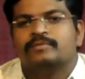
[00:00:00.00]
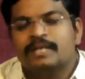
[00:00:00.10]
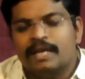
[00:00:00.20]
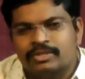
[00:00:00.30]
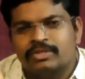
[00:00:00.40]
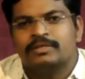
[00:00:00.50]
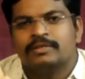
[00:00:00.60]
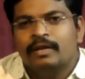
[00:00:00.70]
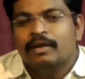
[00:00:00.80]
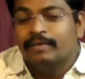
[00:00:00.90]
Yes,
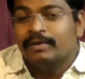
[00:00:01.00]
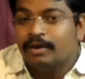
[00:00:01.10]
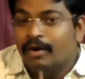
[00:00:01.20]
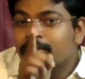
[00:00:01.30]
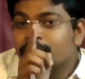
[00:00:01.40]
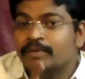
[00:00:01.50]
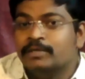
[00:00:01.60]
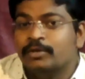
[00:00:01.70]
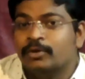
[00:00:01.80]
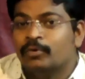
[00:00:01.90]
when God is
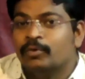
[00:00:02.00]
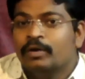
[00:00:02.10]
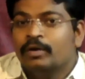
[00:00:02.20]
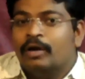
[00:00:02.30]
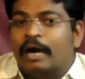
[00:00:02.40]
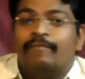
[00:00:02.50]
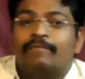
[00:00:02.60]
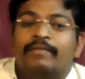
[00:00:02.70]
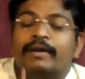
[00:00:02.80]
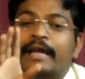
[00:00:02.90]
with you,
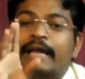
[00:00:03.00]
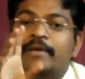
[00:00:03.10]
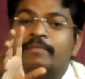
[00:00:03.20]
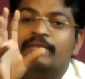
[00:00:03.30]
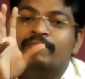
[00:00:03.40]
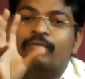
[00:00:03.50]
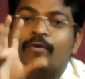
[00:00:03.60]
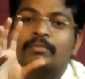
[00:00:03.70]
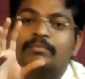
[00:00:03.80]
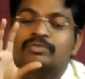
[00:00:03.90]
however enemy
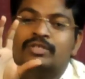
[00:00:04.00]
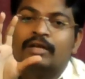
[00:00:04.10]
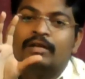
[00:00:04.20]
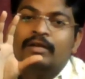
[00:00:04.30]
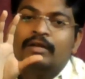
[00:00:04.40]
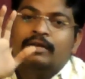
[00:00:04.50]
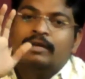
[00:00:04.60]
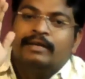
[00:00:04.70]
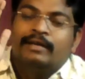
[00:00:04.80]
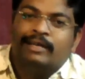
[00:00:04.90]
forms
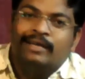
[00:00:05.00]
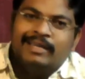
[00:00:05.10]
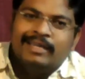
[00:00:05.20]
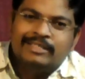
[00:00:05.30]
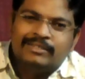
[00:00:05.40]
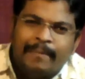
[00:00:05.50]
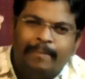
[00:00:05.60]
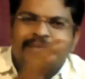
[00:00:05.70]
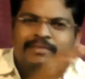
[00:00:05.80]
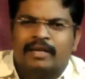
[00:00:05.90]
his
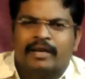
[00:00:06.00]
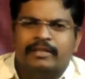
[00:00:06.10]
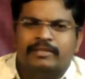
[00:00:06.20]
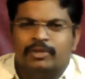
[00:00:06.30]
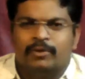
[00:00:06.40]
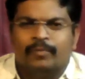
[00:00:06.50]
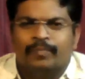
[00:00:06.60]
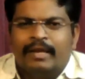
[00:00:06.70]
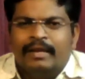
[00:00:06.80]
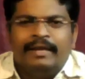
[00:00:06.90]
weapons against you,
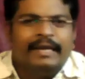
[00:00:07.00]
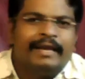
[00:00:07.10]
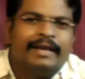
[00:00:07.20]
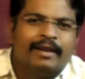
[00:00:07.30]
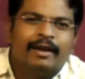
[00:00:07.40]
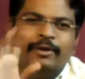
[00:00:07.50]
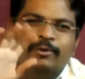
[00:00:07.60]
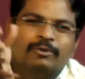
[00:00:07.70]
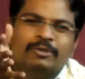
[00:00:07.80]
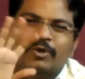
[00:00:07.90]
he cannot
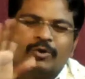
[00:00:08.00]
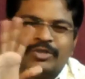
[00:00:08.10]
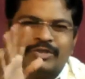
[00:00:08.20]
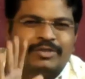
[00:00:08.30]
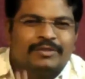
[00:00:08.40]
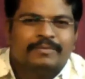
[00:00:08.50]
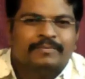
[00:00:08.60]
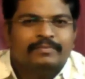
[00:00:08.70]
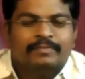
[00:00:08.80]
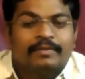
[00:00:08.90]
use those
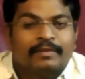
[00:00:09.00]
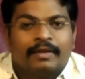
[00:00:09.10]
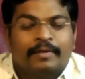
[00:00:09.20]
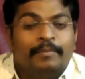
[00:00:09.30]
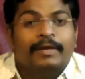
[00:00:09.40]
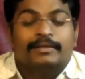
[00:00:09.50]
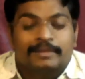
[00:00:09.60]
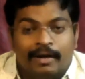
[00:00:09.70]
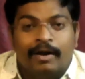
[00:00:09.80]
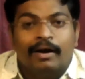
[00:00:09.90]

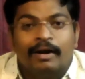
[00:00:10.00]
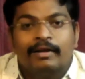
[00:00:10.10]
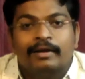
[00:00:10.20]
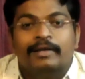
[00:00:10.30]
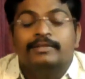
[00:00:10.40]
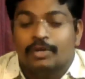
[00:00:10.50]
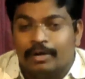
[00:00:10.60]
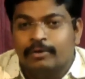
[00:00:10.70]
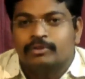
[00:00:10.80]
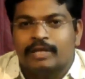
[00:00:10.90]
because God is
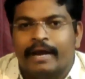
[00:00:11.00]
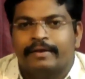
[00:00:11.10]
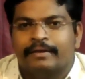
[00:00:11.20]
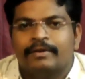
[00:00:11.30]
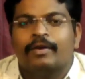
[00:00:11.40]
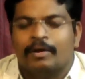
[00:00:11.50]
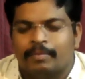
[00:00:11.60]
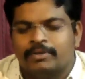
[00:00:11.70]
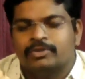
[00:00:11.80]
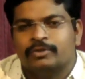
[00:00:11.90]
on your side. God
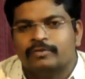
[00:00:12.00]
bless